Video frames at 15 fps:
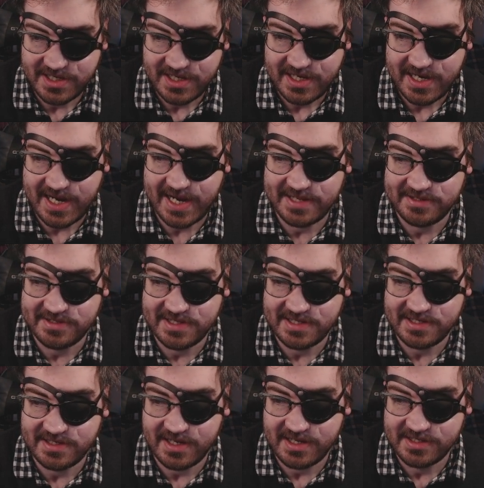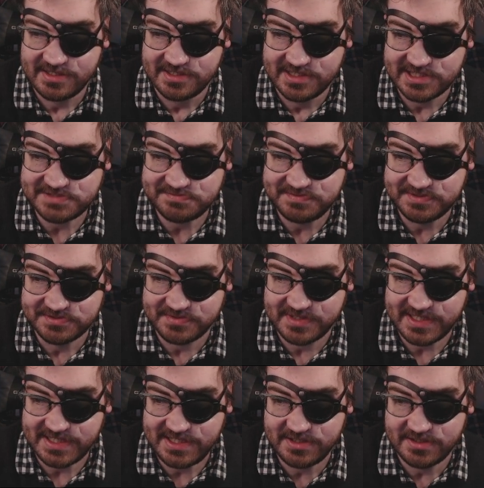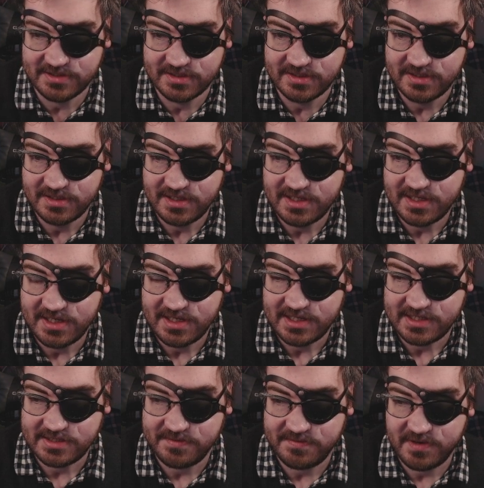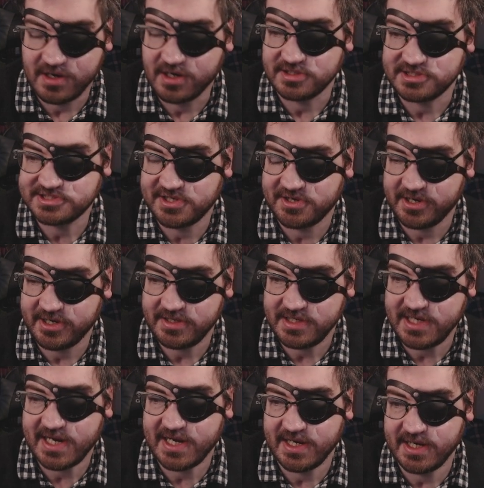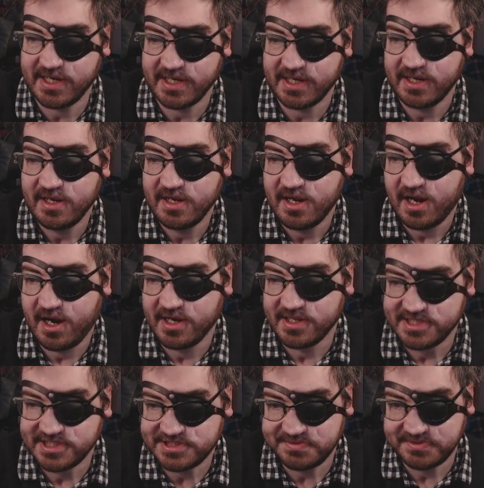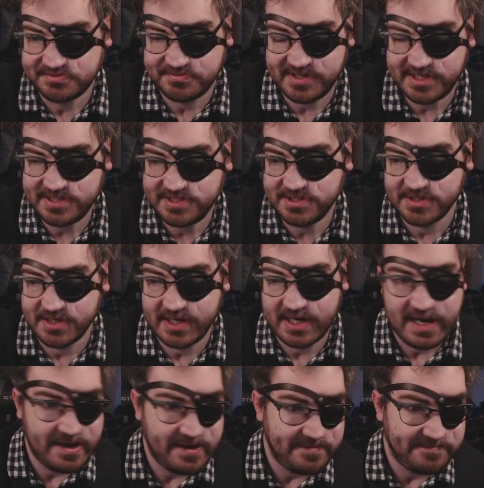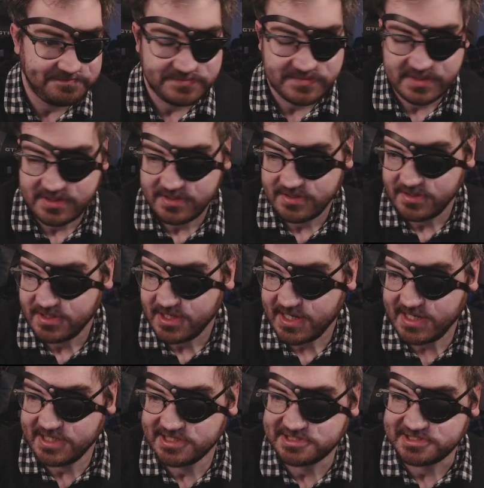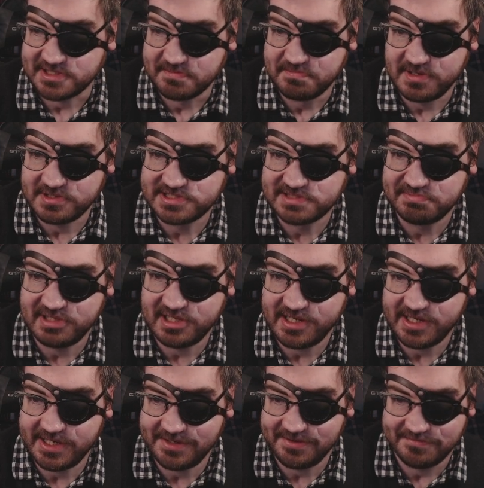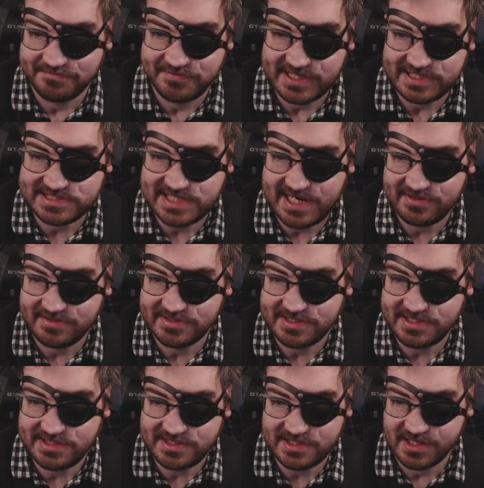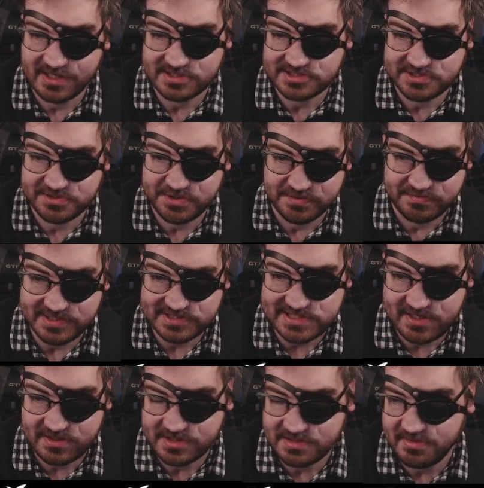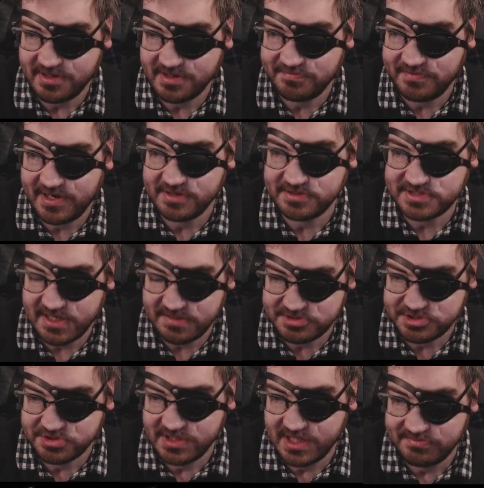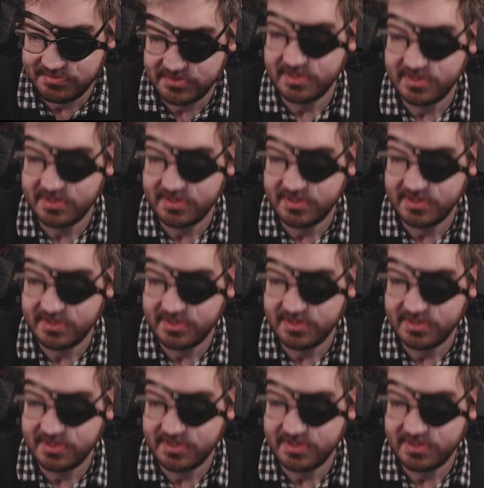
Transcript: And then this field right here, this field right here is multiplying vitality, your vitality modifier times your level